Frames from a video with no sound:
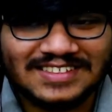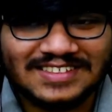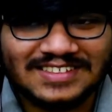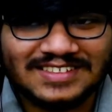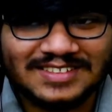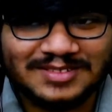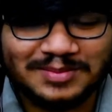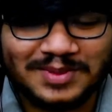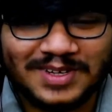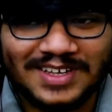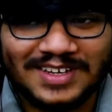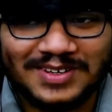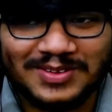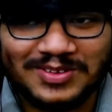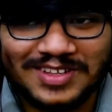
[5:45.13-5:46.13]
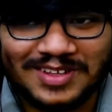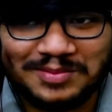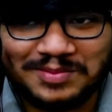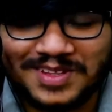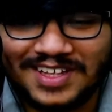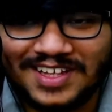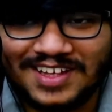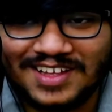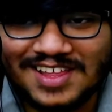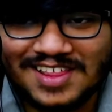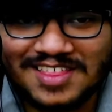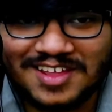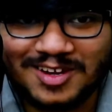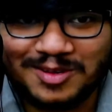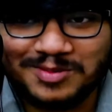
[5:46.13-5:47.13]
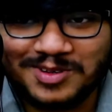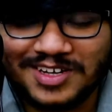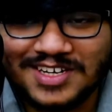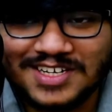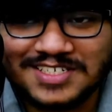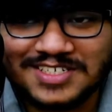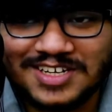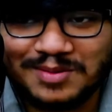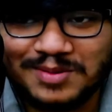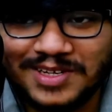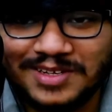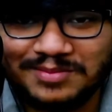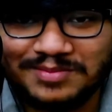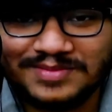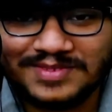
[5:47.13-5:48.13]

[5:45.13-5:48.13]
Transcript: You might do something. Is Shinobu gonna stop him?